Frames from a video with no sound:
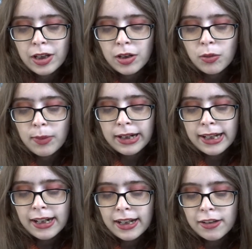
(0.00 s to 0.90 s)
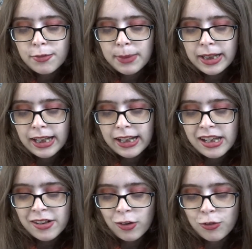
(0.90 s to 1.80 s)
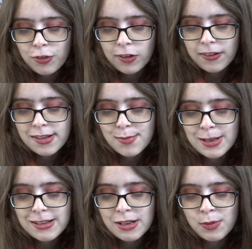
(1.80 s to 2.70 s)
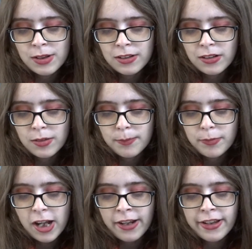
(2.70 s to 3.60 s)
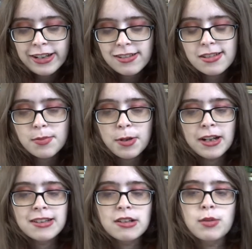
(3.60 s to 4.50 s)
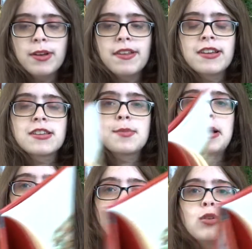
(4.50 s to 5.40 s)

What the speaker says: What can I give my Katie girl for Christmas, he wondered. I'd like to surprise her with a special